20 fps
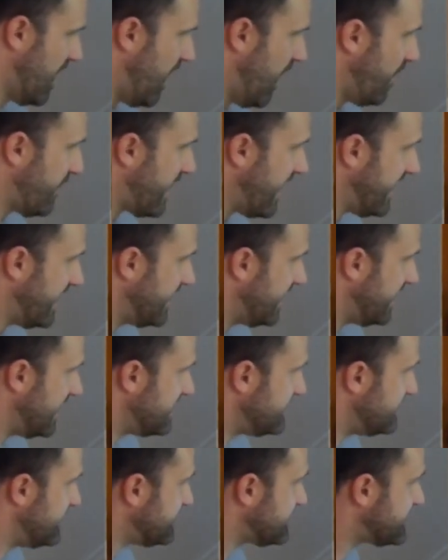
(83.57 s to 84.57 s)
Okay,
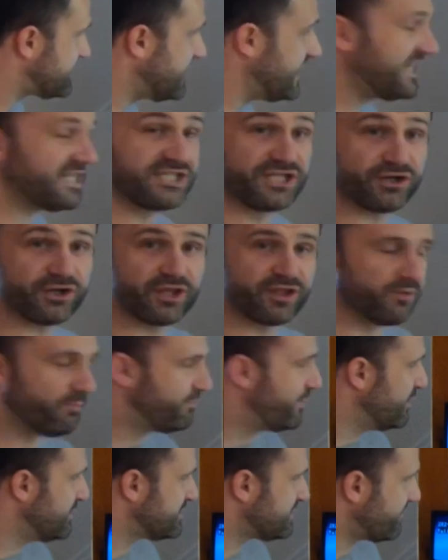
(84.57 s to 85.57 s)
in this scene, during the
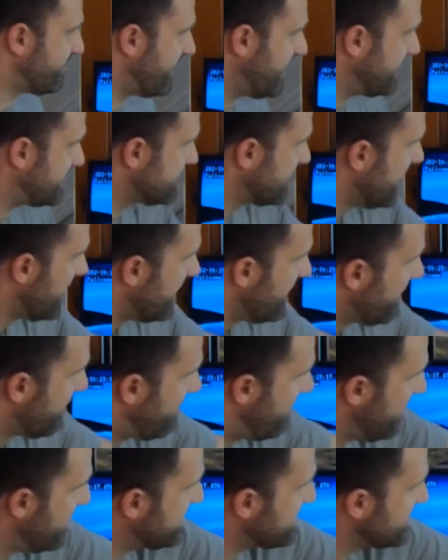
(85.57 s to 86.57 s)
boost phase,
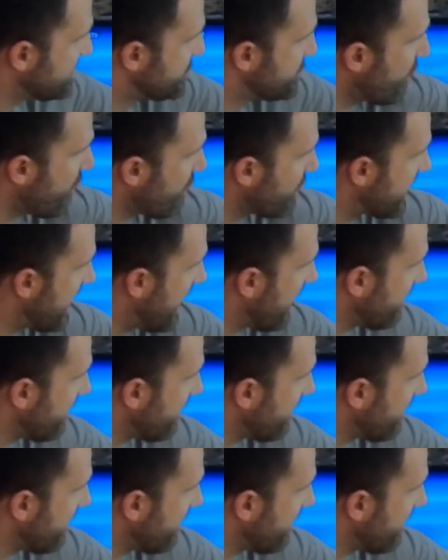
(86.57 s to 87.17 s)
this dark